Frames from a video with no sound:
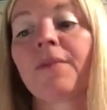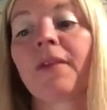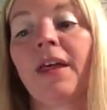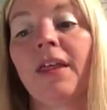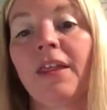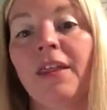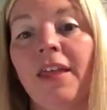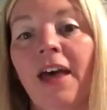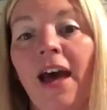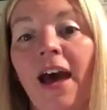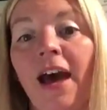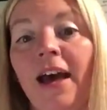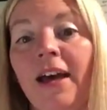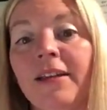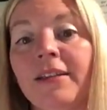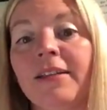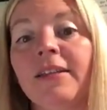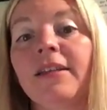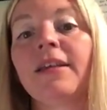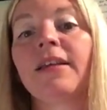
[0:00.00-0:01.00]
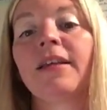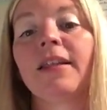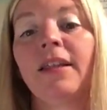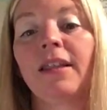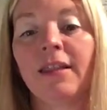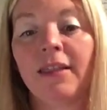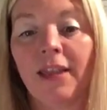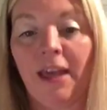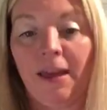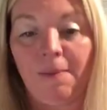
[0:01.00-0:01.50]
that
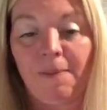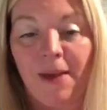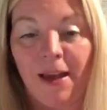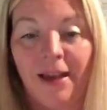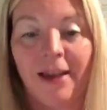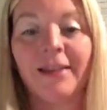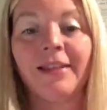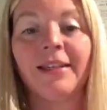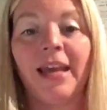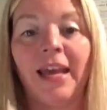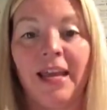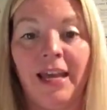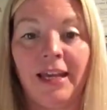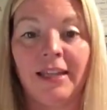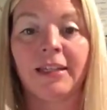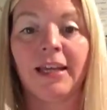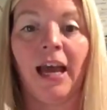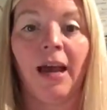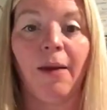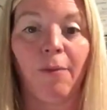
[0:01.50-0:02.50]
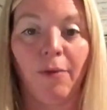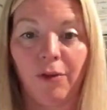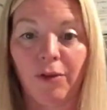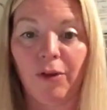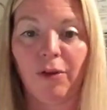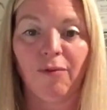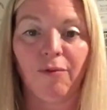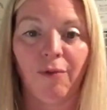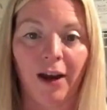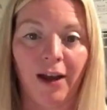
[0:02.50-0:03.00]
they pick a date and time with
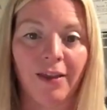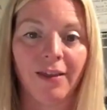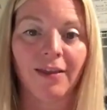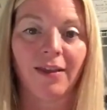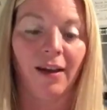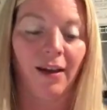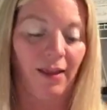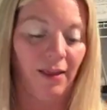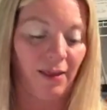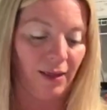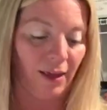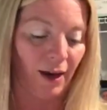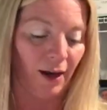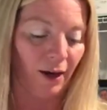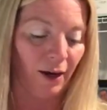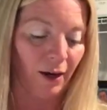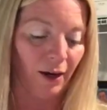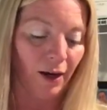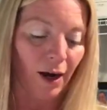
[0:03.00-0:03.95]
you right then and there.